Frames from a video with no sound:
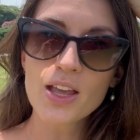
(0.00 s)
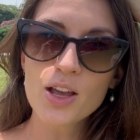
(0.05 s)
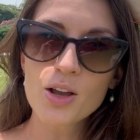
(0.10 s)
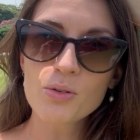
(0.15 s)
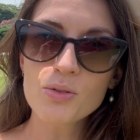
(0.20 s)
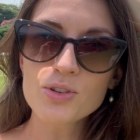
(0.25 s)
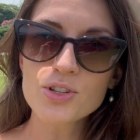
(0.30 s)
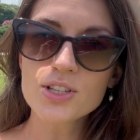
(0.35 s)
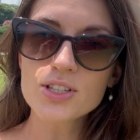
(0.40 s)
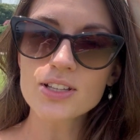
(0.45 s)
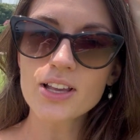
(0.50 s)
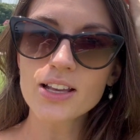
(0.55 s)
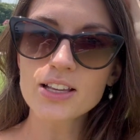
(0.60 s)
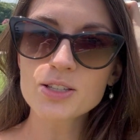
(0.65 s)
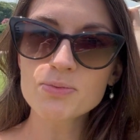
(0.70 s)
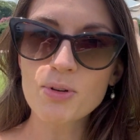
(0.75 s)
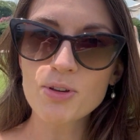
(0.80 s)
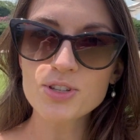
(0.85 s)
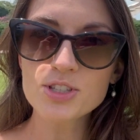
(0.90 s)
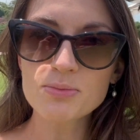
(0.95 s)
which is like
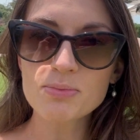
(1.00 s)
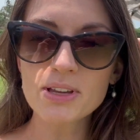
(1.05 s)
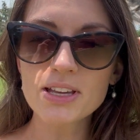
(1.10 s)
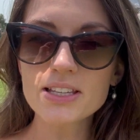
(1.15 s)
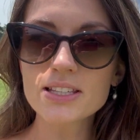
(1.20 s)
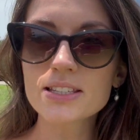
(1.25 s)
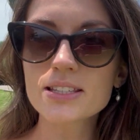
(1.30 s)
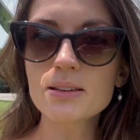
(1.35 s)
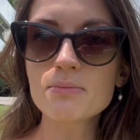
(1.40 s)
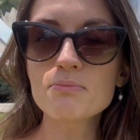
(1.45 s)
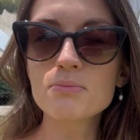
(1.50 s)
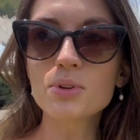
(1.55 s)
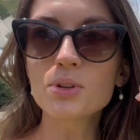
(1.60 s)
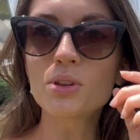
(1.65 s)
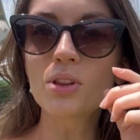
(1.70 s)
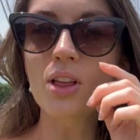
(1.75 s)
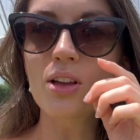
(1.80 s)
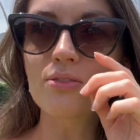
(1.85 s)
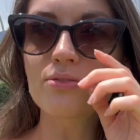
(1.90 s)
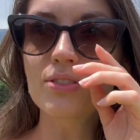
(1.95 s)
supposed to be a
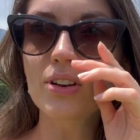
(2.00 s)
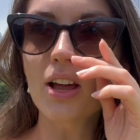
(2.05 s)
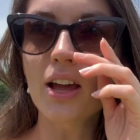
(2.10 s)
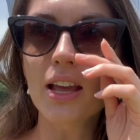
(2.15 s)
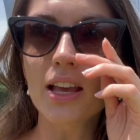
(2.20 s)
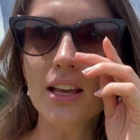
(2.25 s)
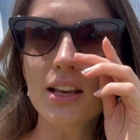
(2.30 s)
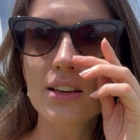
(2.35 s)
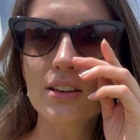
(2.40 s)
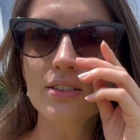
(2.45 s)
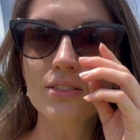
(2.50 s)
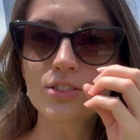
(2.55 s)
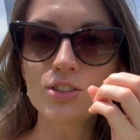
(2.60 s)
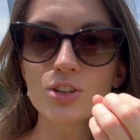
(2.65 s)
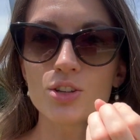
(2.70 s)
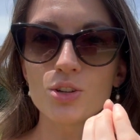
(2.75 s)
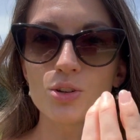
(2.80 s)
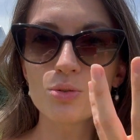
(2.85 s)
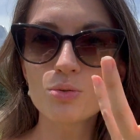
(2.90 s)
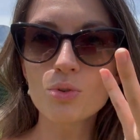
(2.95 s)
symbol of like
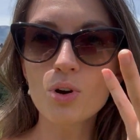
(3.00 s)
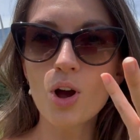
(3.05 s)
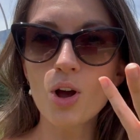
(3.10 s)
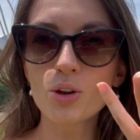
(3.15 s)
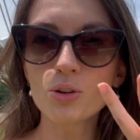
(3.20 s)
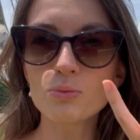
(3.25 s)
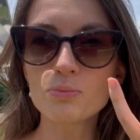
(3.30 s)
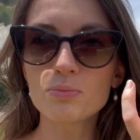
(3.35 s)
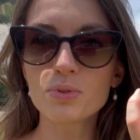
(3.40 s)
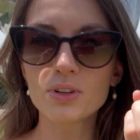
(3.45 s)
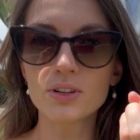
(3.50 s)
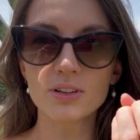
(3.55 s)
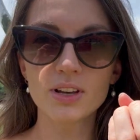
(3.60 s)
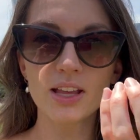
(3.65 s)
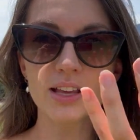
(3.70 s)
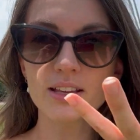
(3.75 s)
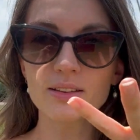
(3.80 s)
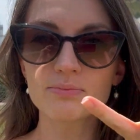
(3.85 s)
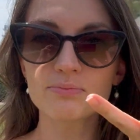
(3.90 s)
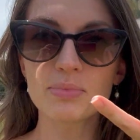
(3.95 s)
new hope and
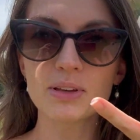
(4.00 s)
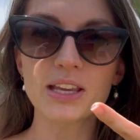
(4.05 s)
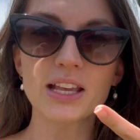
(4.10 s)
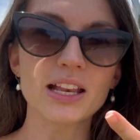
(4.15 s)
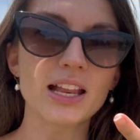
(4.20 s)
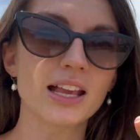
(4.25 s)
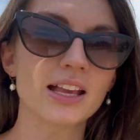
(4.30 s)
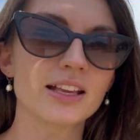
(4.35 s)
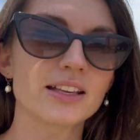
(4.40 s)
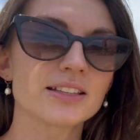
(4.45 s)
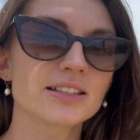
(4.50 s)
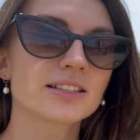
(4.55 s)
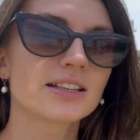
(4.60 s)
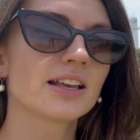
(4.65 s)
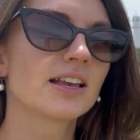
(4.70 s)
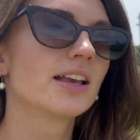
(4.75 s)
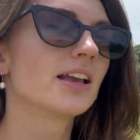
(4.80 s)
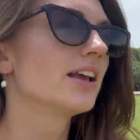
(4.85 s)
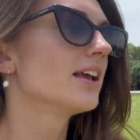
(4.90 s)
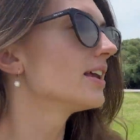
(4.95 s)
like beginnings.
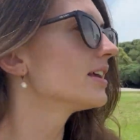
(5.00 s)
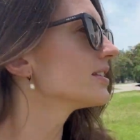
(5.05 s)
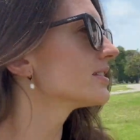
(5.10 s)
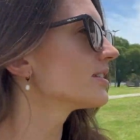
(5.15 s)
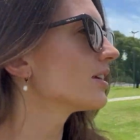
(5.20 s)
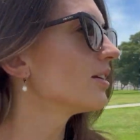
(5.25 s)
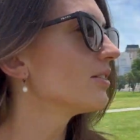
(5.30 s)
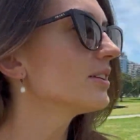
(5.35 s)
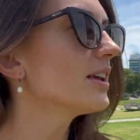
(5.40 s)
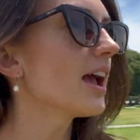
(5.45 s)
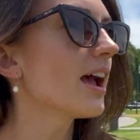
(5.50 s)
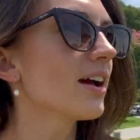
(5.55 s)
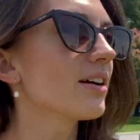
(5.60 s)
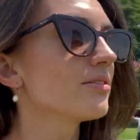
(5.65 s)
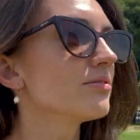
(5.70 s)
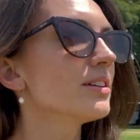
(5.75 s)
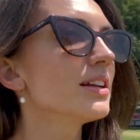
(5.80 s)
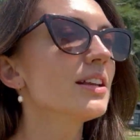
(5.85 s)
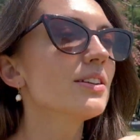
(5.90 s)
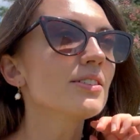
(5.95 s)
So yeah,
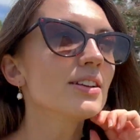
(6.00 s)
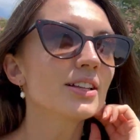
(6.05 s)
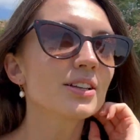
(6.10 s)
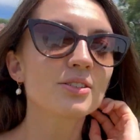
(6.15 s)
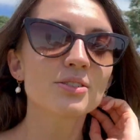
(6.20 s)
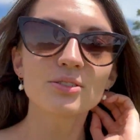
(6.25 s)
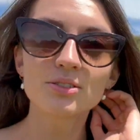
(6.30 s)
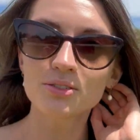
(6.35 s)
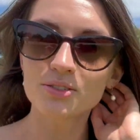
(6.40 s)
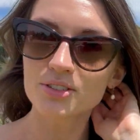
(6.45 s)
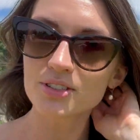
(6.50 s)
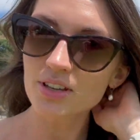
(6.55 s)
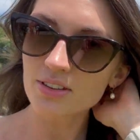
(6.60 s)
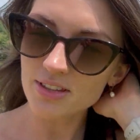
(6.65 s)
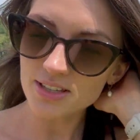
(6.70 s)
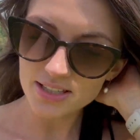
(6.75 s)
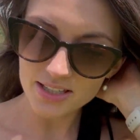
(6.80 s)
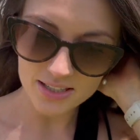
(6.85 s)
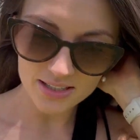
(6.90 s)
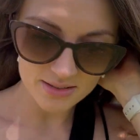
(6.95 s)
really, really cool. So
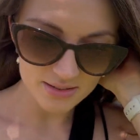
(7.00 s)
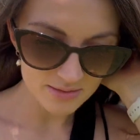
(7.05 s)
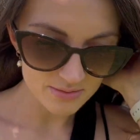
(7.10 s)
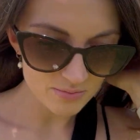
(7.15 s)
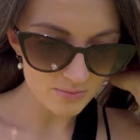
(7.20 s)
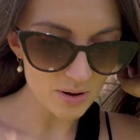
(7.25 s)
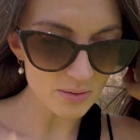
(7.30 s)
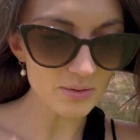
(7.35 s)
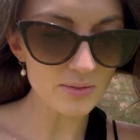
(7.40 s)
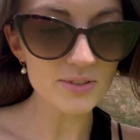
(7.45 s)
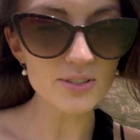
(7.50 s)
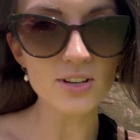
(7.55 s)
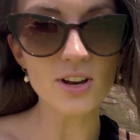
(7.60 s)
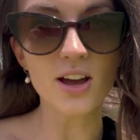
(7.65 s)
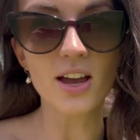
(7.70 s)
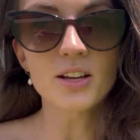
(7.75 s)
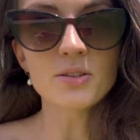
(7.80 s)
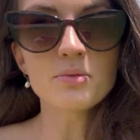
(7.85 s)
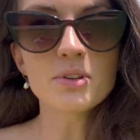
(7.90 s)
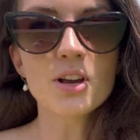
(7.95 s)
this is where we've
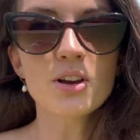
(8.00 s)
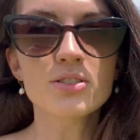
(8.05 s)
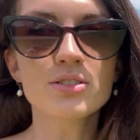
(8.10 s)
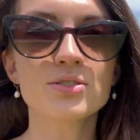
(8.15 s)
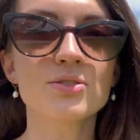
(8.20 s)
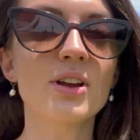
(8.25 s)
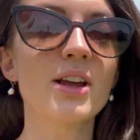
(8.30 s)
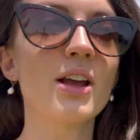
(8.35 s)
started. We got straight